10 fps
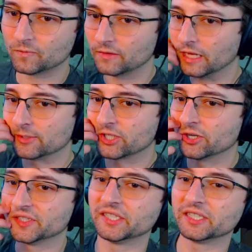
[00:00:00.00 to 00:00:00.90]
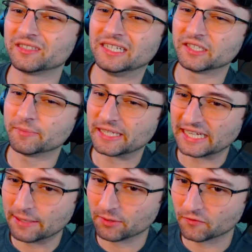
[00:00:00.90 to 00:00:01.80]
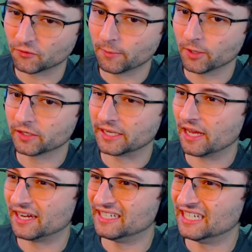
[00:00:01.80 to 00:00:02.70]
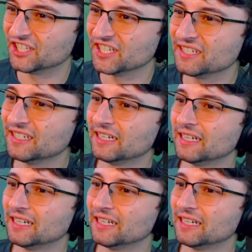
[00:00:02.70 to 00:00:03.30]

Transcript: How much harder is it to make a game with a framework and not an engine?